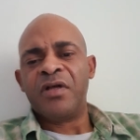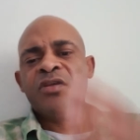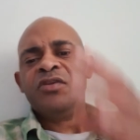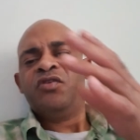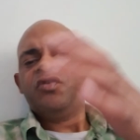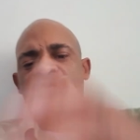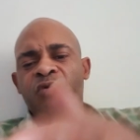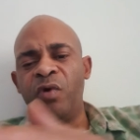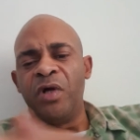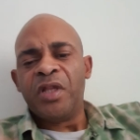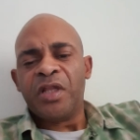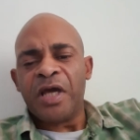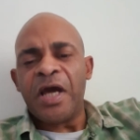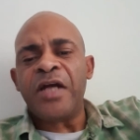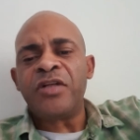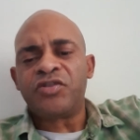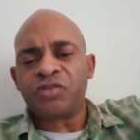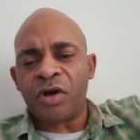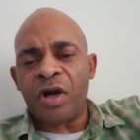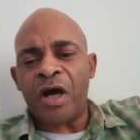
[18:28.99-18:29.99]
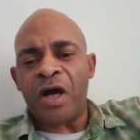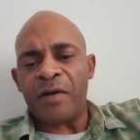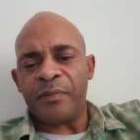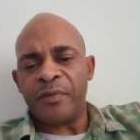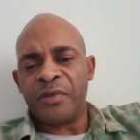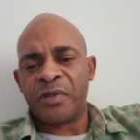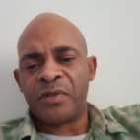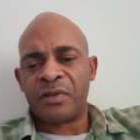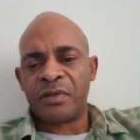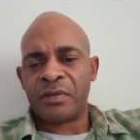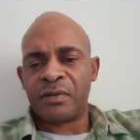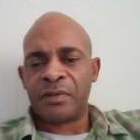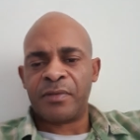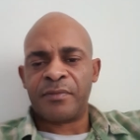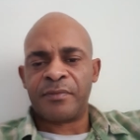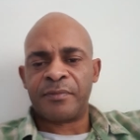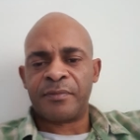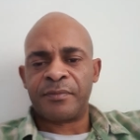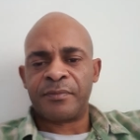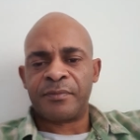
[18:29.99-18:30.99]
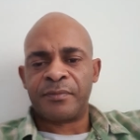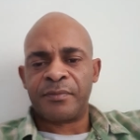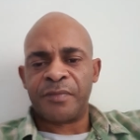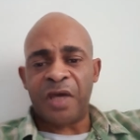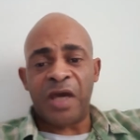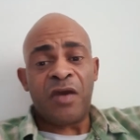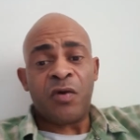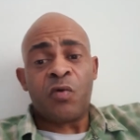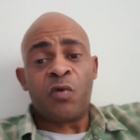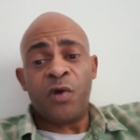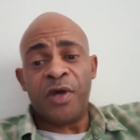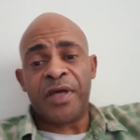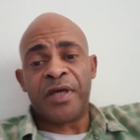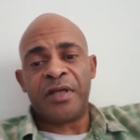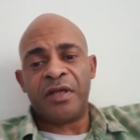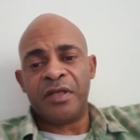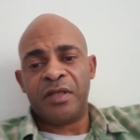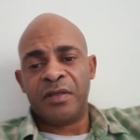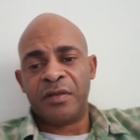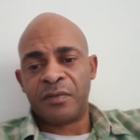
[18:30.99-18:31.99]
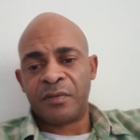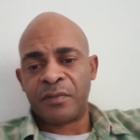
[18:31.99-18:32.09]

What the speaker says: you will get dropped, and quickly.